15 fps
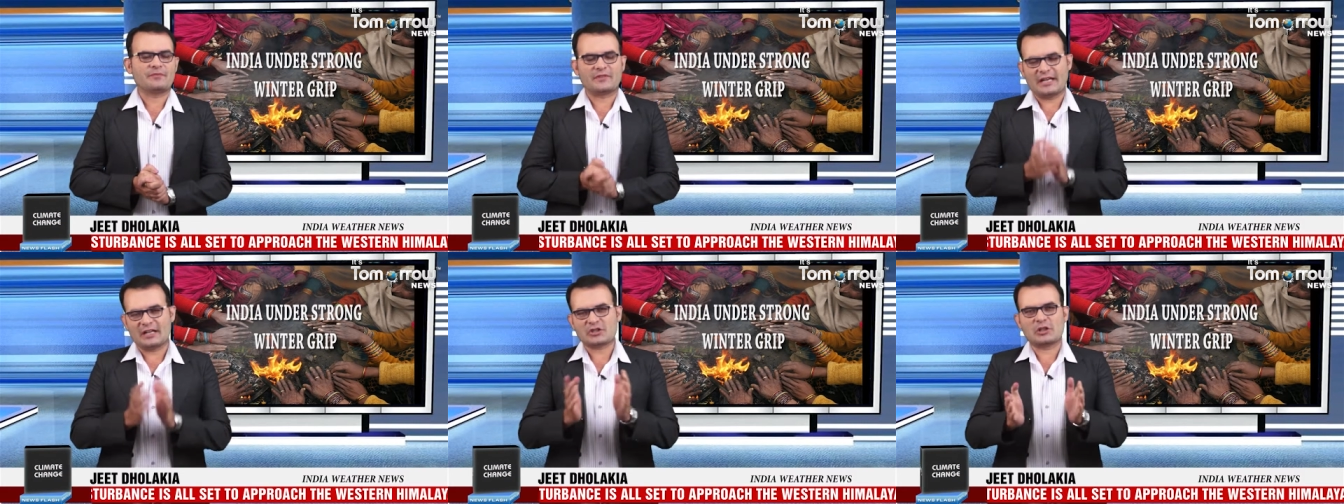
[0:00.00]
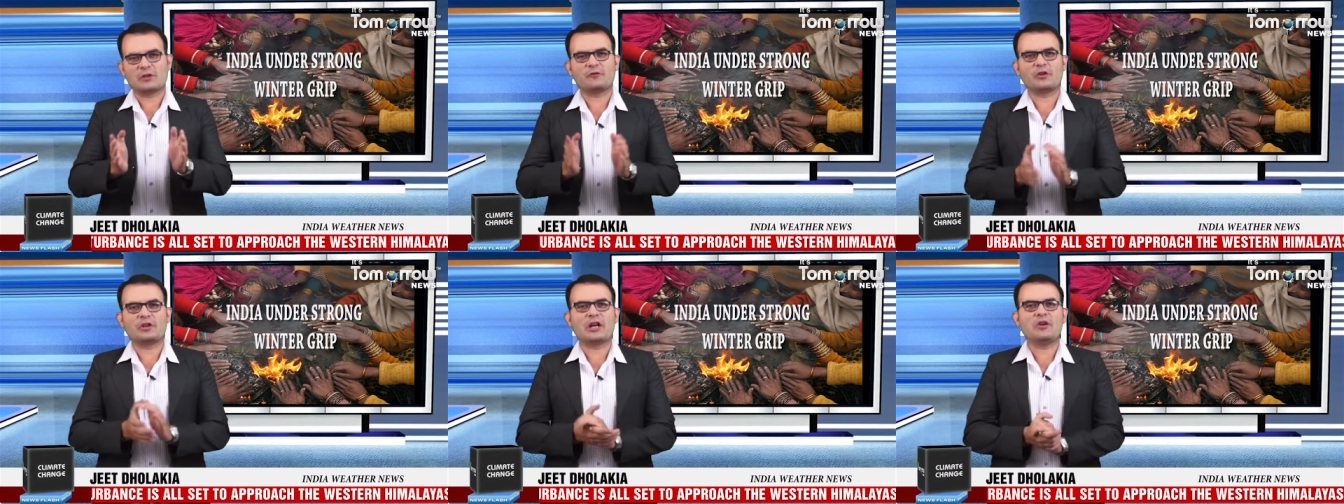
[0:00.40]
That's
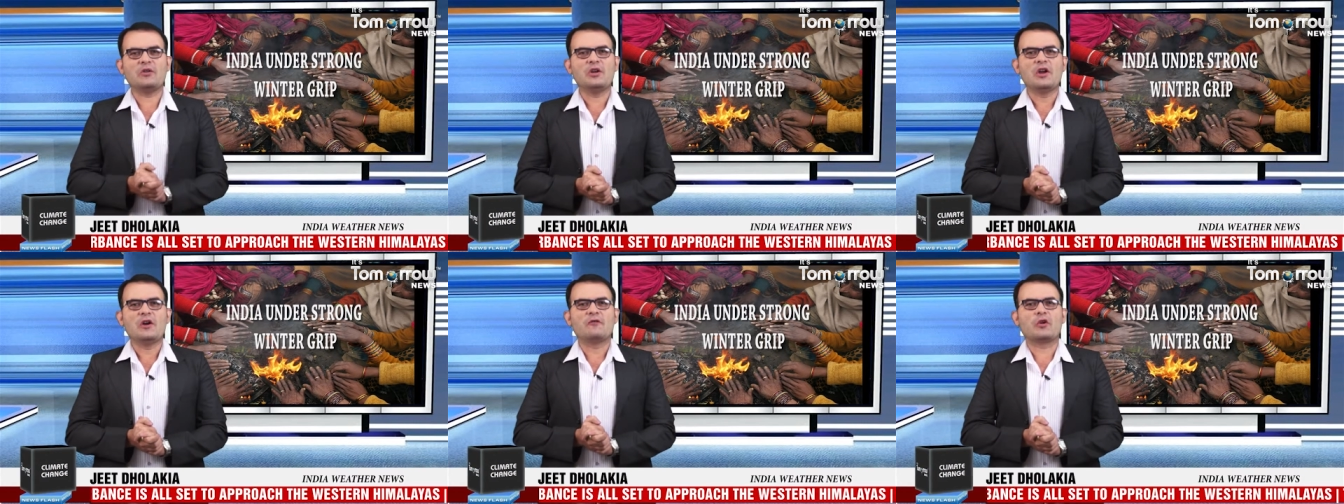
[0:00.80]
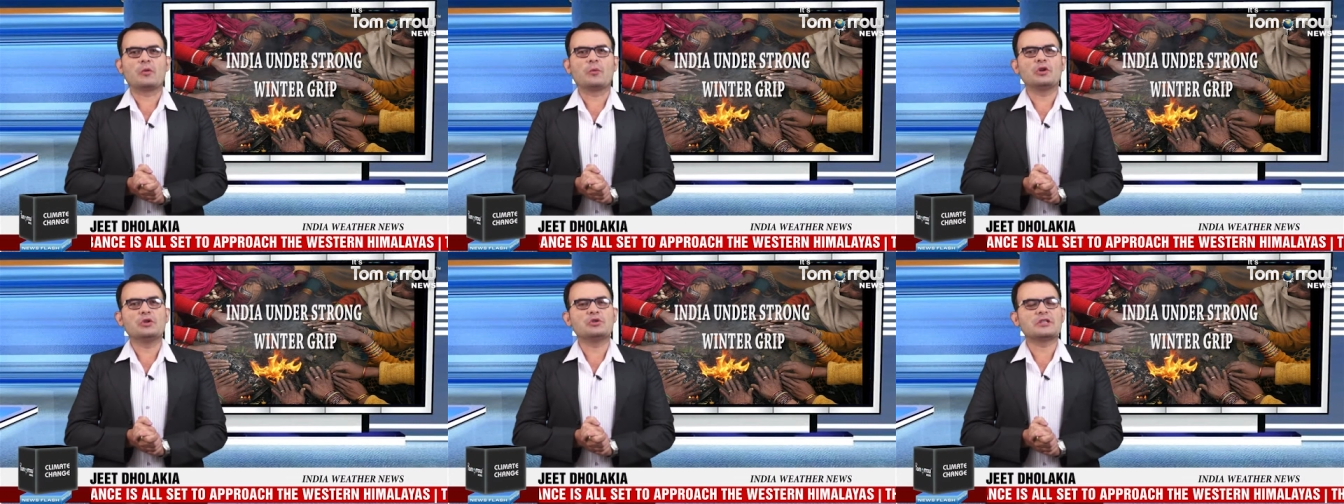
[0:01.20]
all for now. For
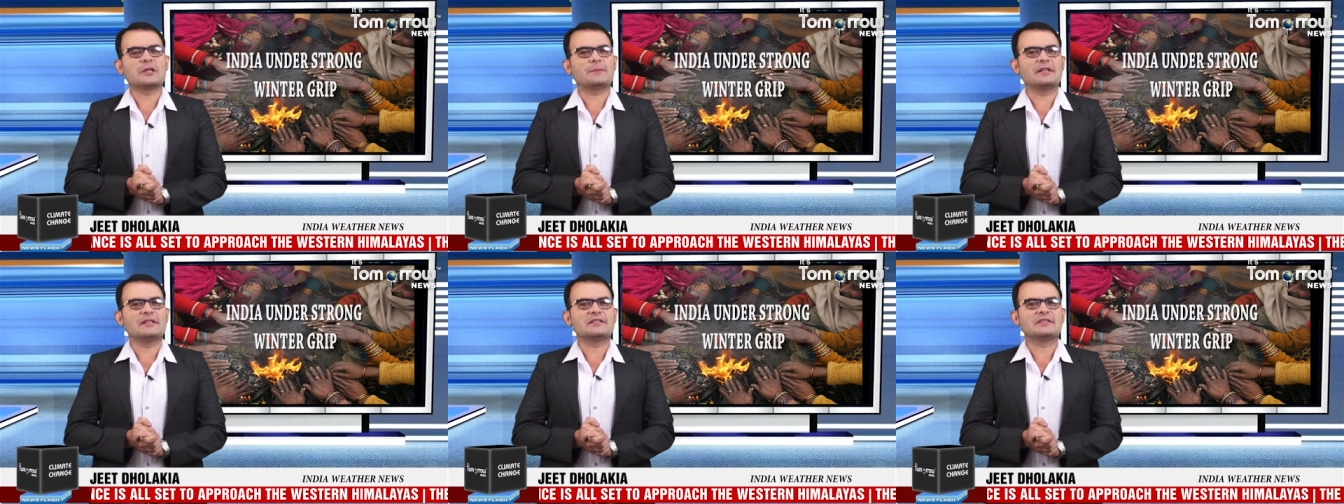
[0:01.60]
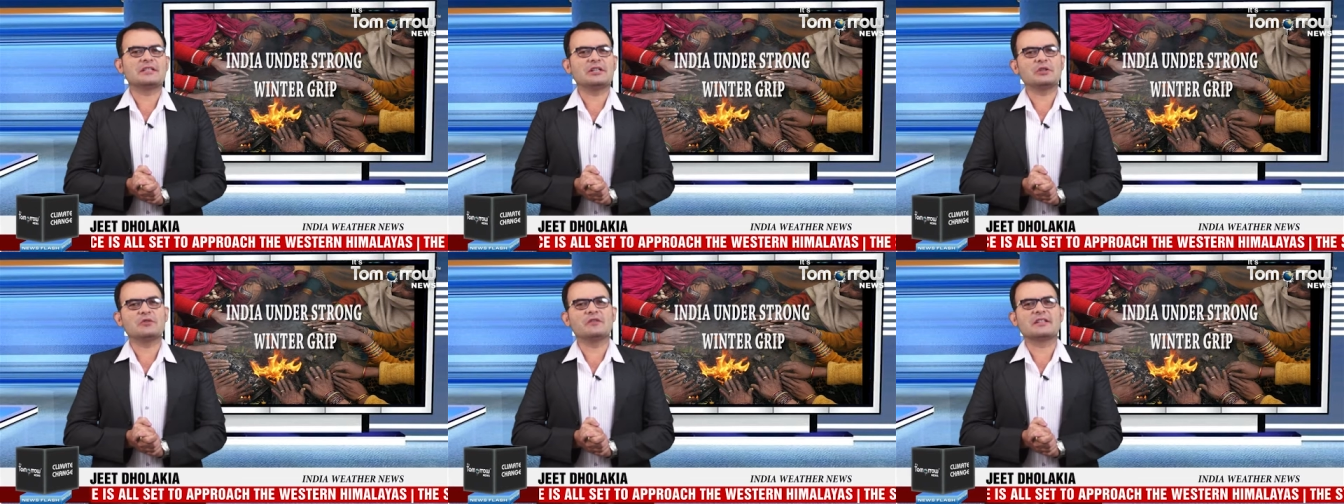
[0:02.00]
more news updates,
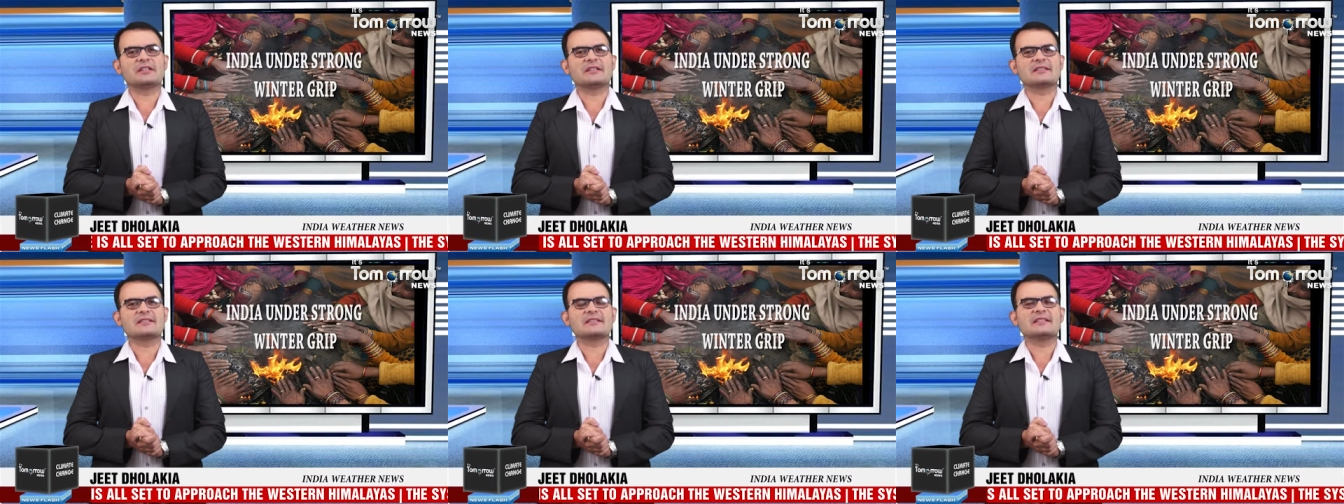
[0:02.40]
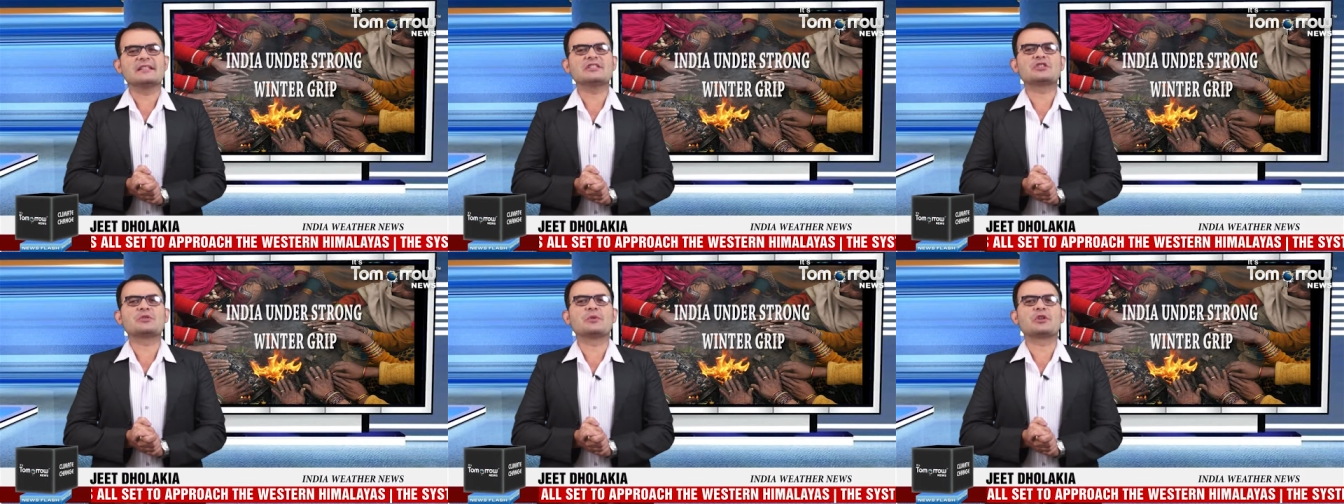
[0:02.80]
stay tuned with us.
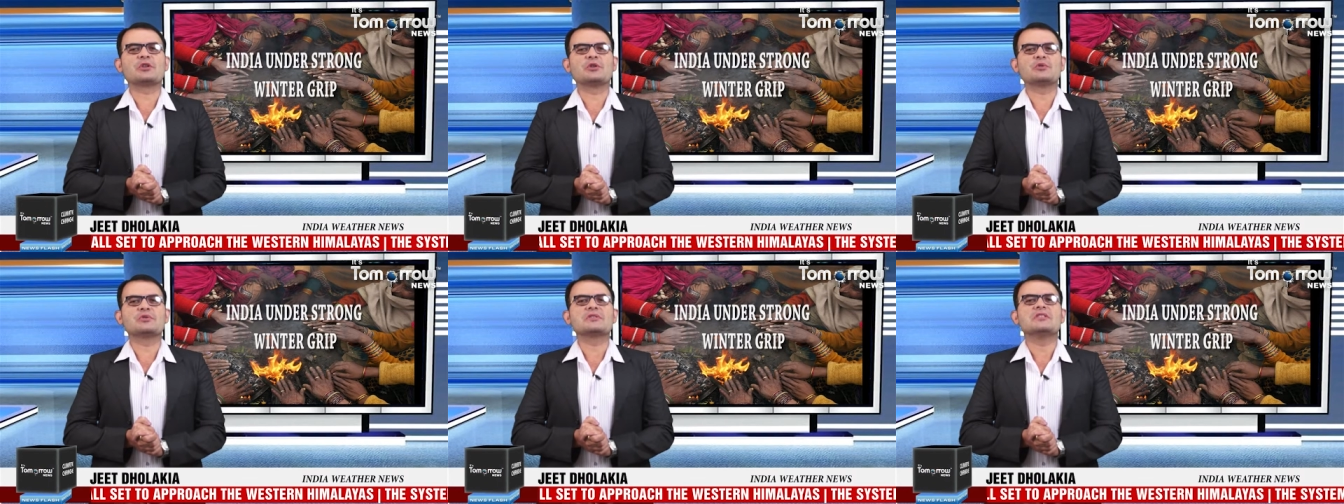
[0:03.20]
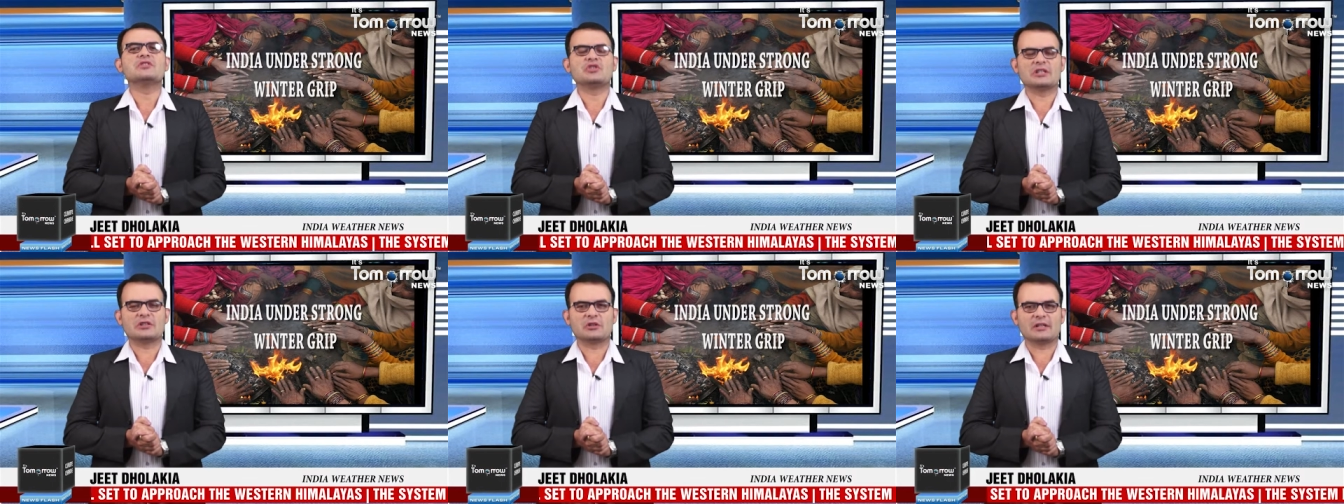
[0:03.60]
It's Tomorrow News,
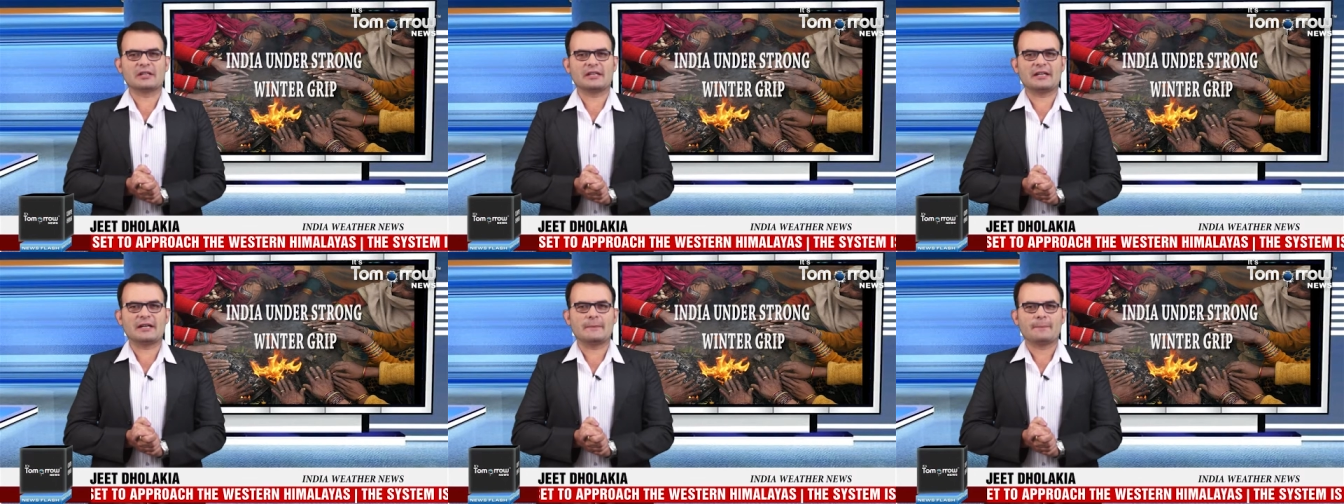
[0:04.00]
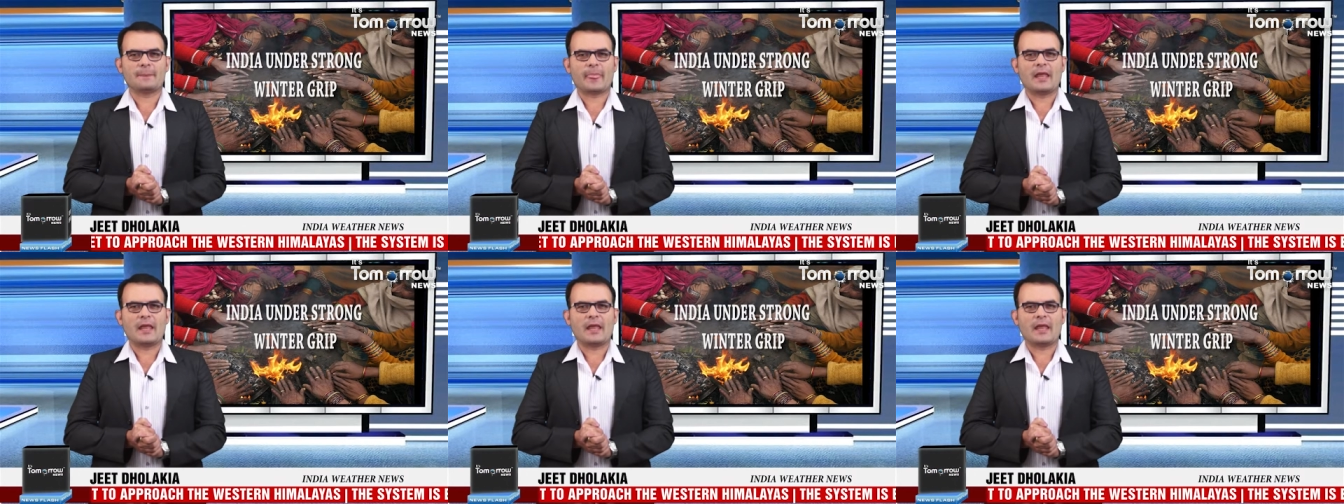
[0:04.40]
Jeet Dolakia.